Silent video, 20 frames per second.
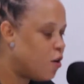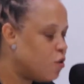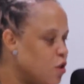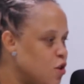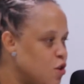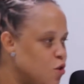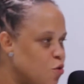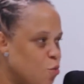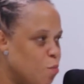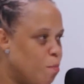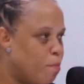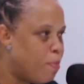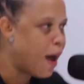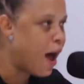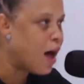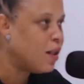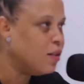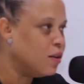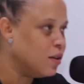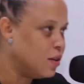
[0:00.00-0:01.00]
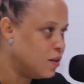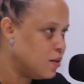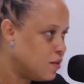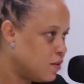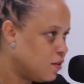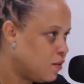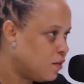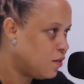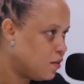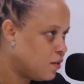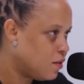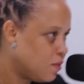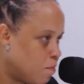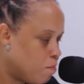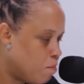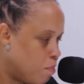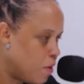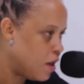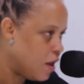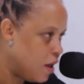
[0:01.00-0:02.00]
do you balance
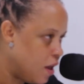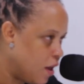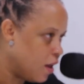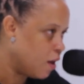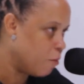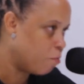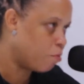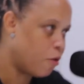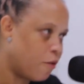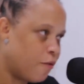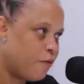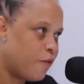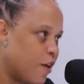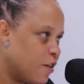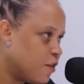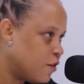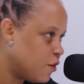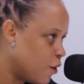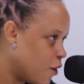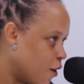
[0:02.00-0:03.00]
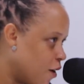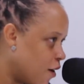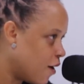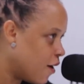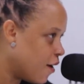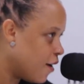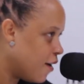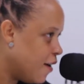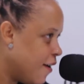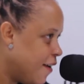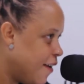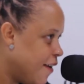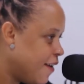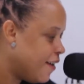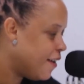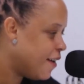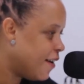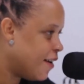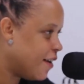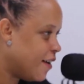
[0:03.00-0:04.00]
being a professor,
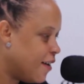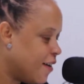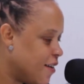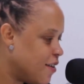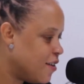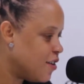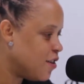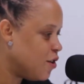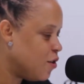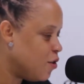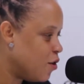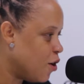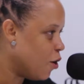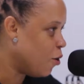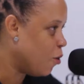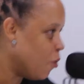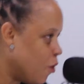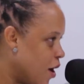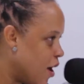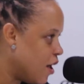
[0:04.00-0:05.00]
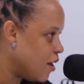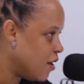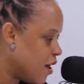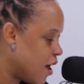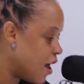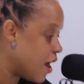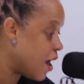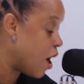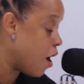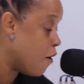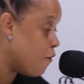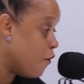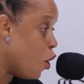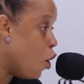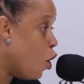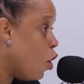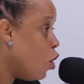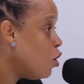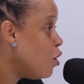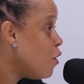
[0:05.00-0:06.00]
you know, and of
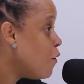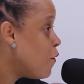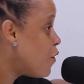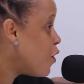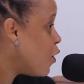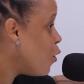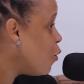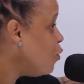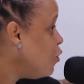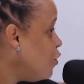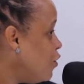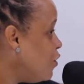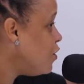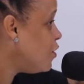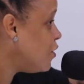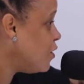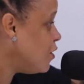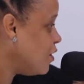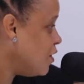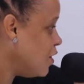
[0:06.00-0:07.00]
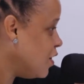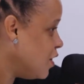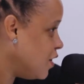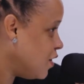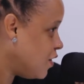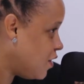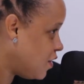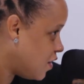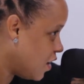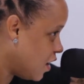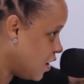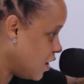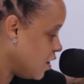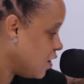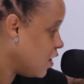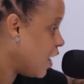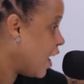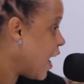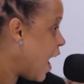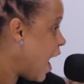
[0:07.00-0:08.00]
all of those studies,
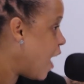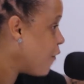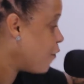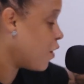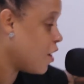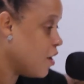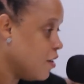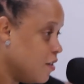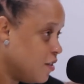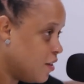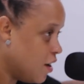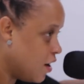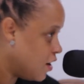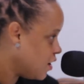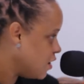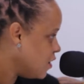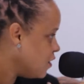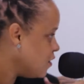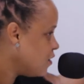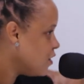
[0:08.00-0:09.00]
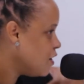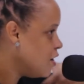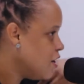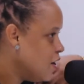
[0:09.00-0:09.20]
like African studies,